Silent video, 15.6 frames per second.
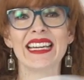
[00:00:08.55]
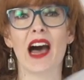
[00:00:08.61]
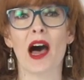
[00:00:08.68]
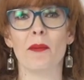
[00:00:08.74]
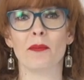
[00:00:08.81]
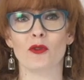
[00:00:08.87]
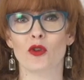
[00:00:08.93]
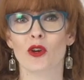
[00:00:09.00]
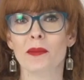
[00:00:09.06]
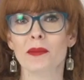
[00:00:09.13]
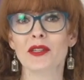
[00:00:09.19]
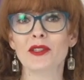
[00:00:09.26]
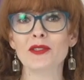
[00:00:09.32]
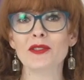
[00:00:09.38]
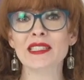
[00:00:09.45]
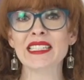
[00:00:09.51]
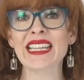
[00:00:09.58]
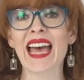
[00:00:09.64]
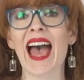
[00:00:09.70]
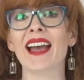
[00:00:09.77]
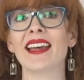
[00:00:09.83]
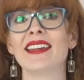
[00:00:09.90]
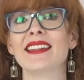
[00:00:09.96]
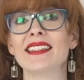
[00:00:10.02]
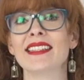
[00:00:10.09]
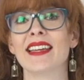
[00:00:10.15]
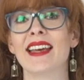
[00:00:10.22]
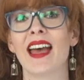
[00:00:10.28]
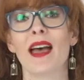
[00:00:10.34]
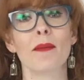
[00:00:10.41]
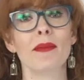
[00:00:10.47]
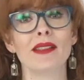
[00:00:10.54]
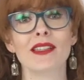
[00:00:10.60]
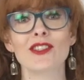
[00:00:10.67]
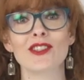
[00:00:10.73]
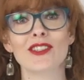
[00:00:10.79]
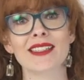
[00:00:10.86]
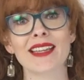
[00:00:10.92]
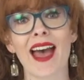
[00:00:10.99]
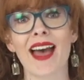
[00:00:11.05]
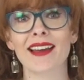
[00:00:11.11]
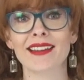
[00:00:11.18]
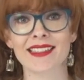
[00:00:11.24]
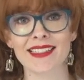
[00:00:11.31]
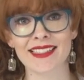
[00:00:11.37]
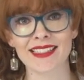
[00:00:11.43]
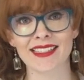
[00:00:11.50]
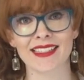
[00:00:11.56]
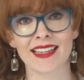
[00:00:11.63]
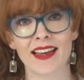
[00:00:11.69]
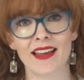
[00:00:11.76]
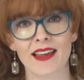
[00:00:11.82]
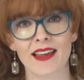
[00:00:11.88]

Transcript: come criminals, hackers, and malicious actors.